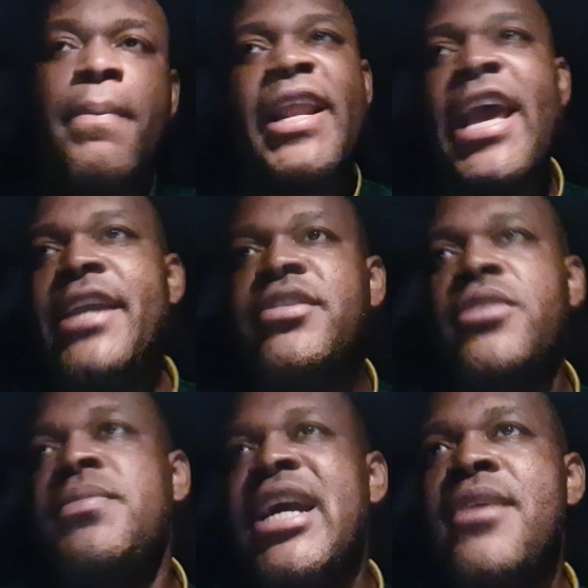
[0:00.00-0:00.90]
But hey,
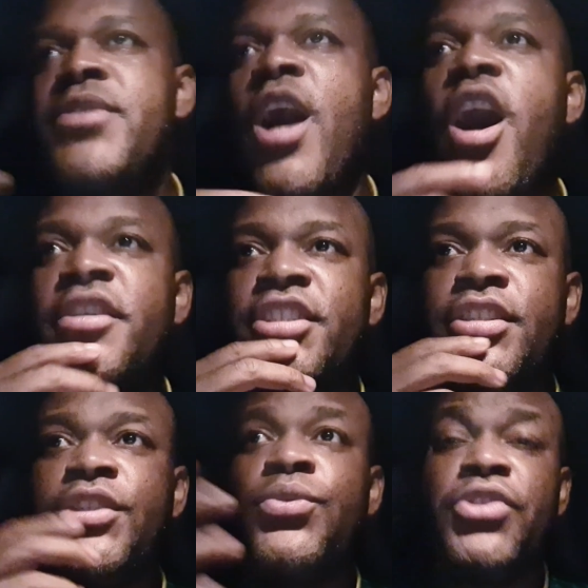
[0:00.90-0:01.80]
sometimes
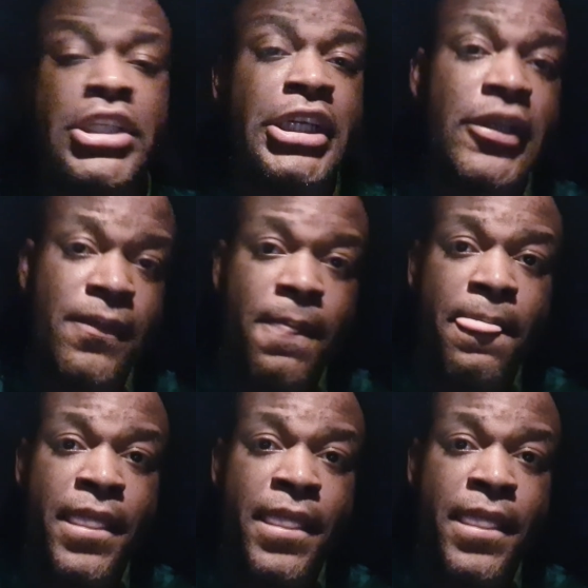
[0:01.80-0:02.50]
artists do shit.